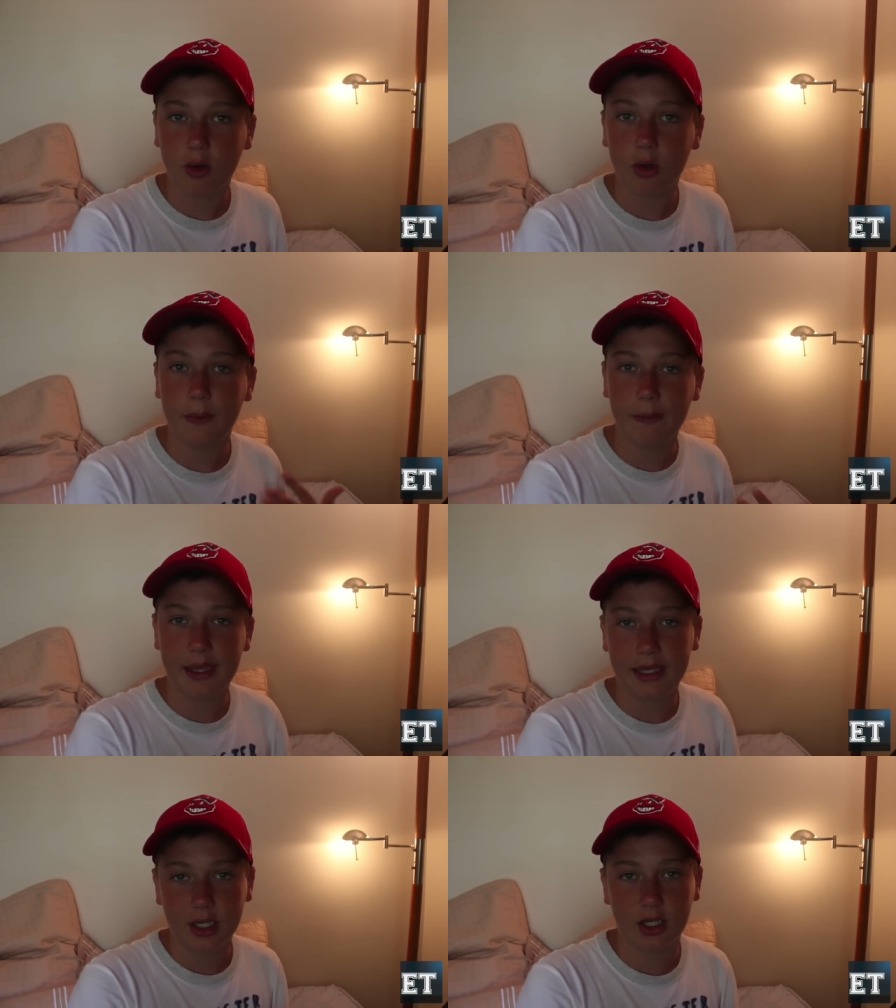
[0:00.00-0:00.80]
I'll be
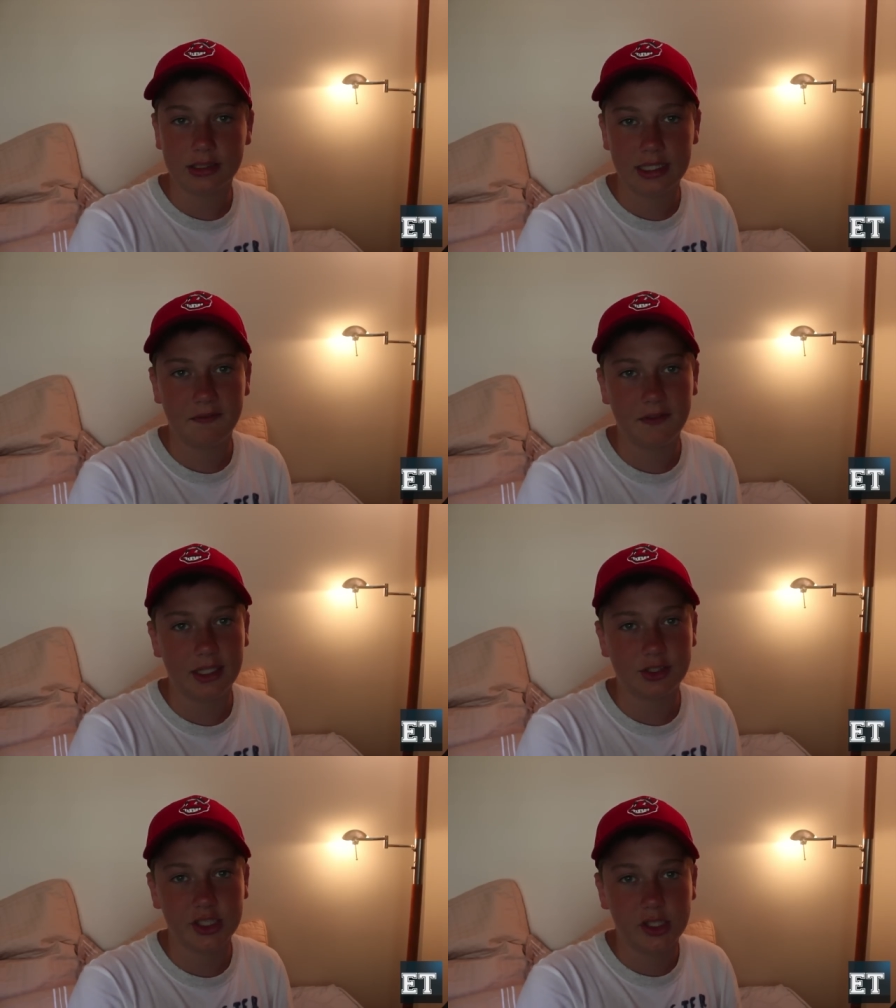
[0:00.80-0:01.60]
making content for
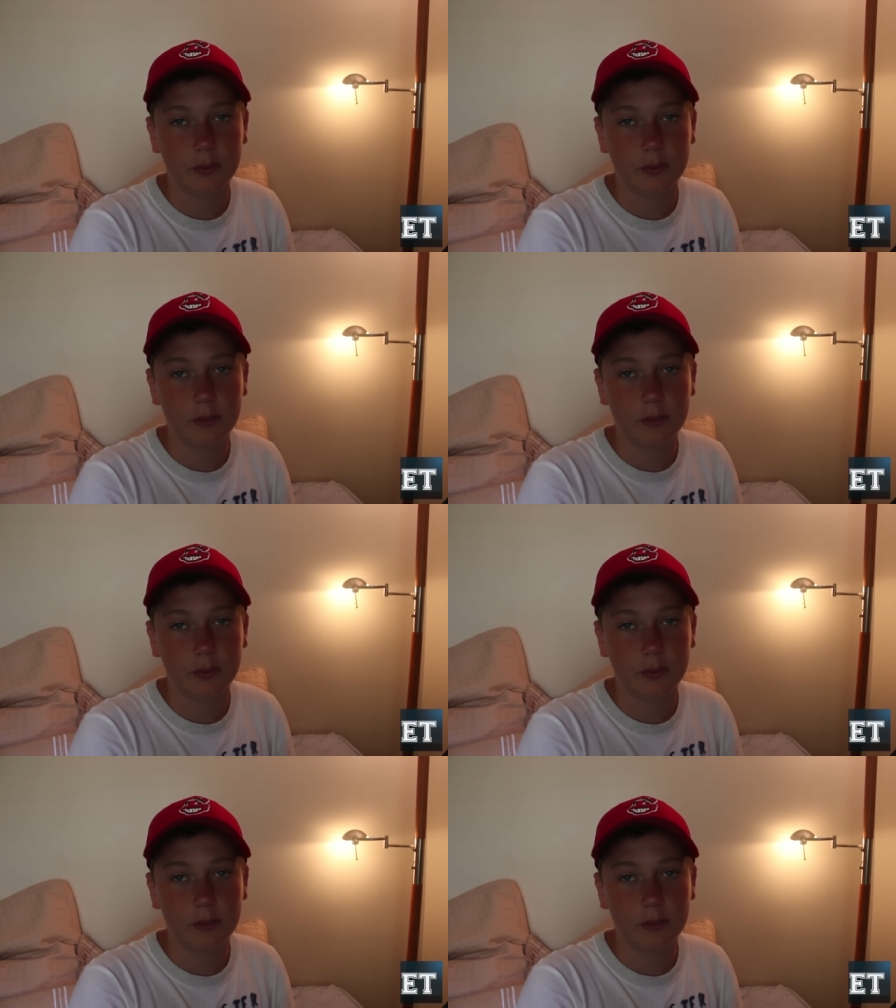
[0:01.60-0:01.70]
that channel.